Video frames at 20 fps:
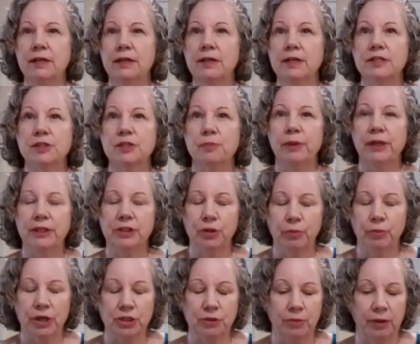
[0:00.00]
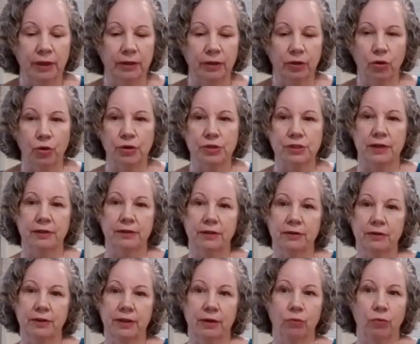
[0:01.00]
speak too much about the courts
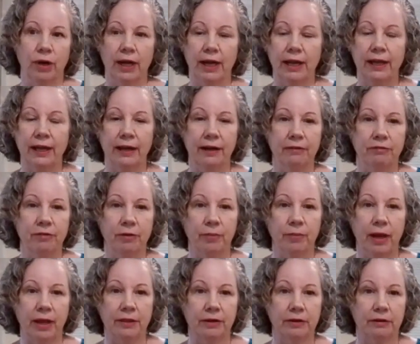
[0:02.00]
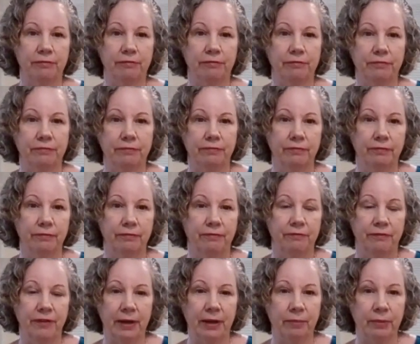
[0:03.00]
other than what I hear from other
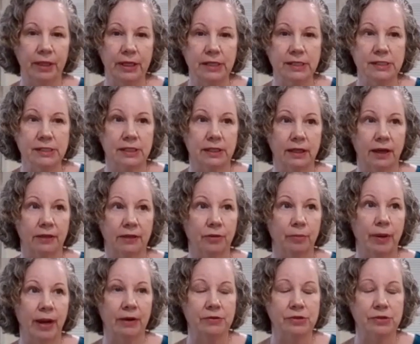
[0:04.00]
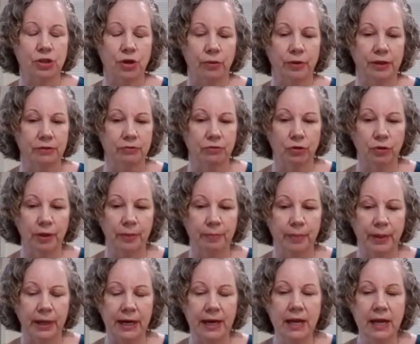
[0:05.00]
families and other parents going through it.
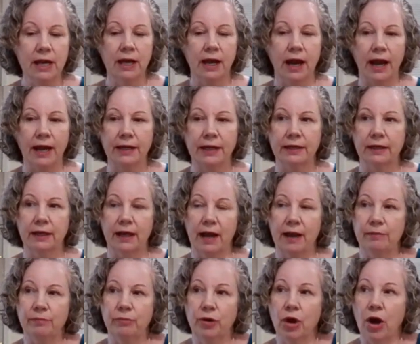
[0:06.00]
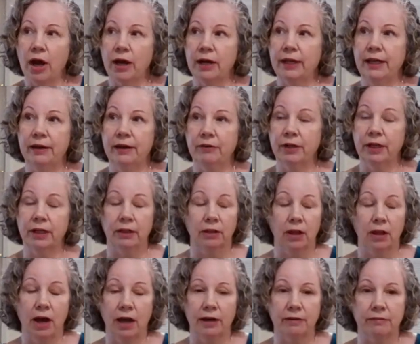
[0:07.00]
But I, I'm not hearing a
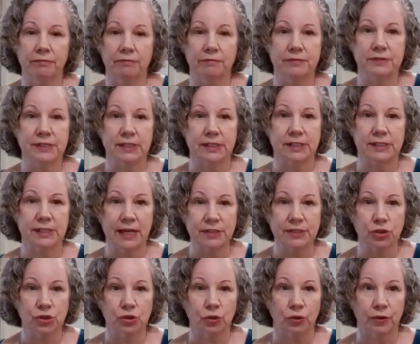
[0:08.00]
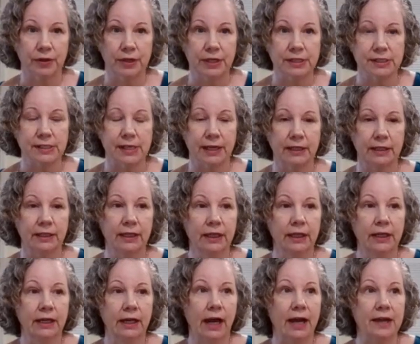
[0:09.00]
lot of success stories. I,
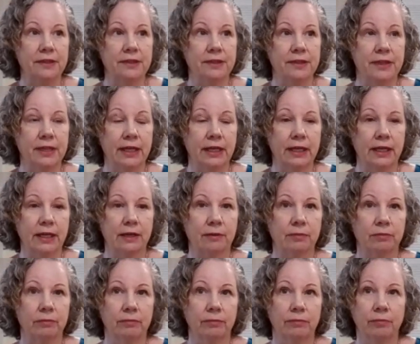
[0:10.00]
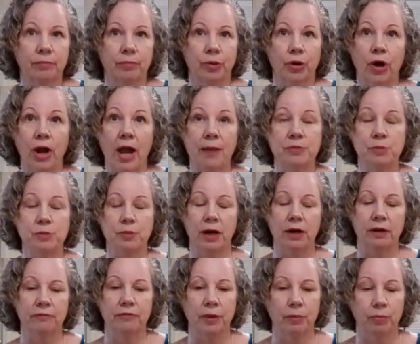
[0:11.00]
I think perhaps part
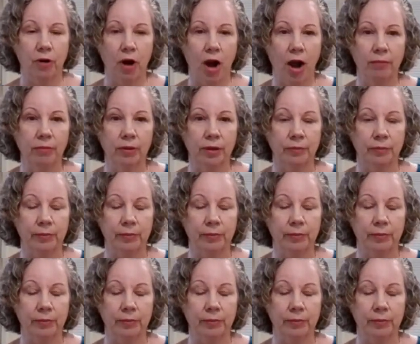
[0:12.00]
of the problem